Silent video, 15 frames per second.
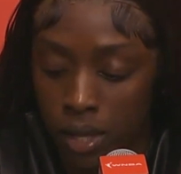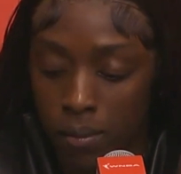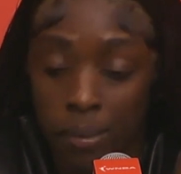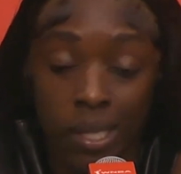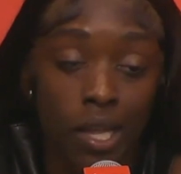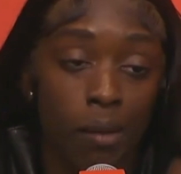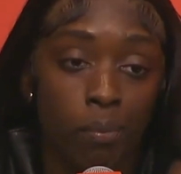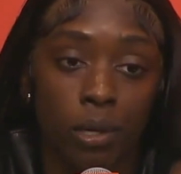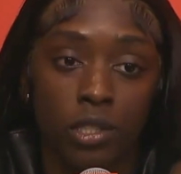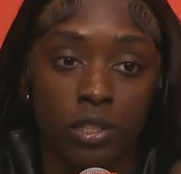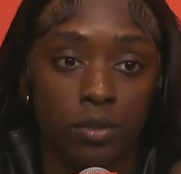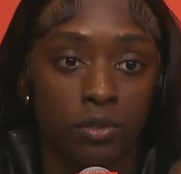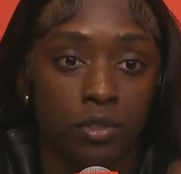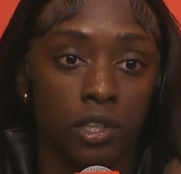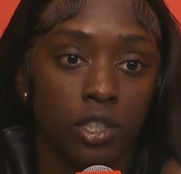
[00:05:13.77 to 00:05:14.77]
be that
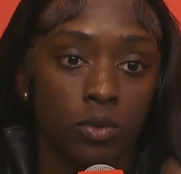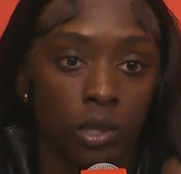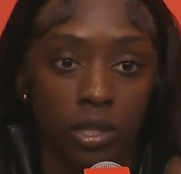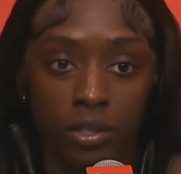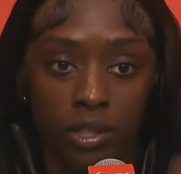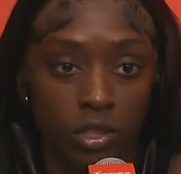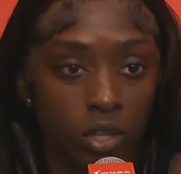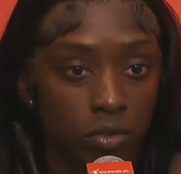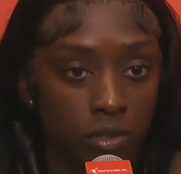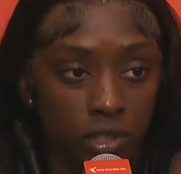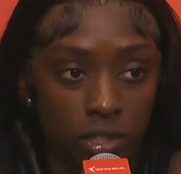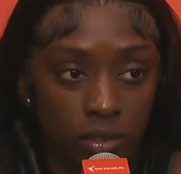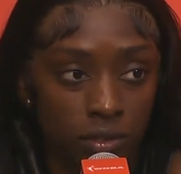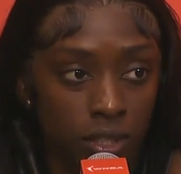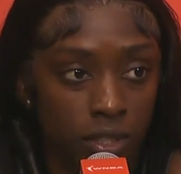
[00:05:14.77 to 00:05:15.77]
person for us, whether it's
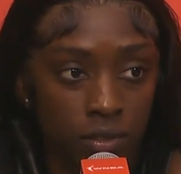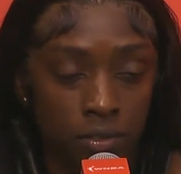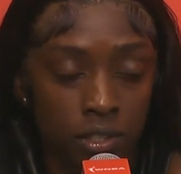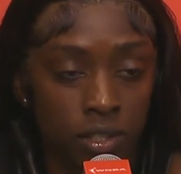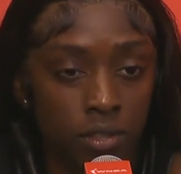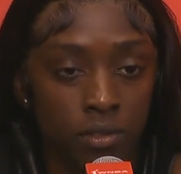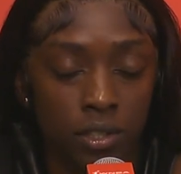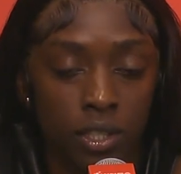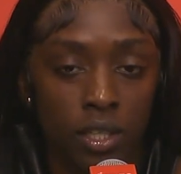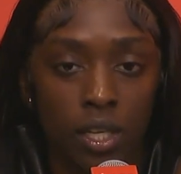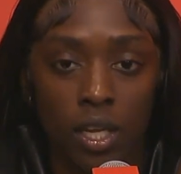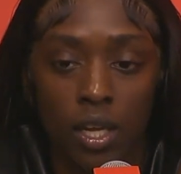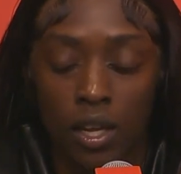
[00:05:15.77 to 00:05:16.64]
offensively, defensively.